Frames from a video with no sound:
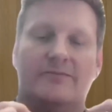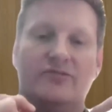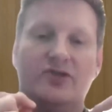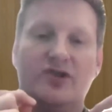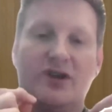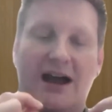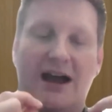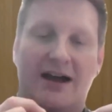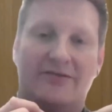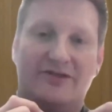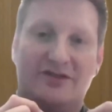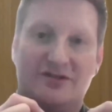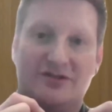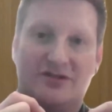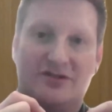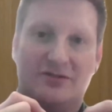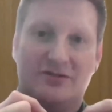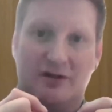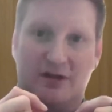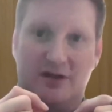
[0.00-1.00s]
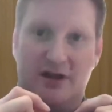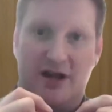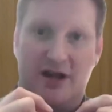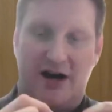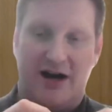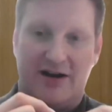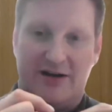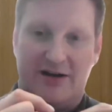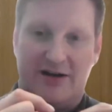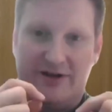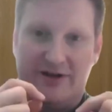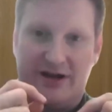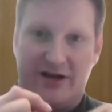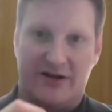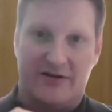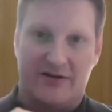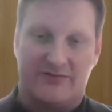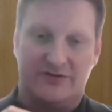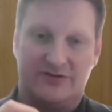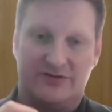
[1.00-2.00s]
you have to do a lot of
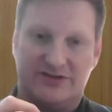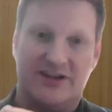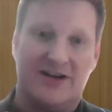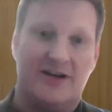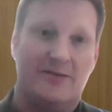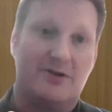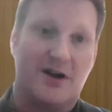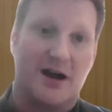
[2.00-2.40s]
careful data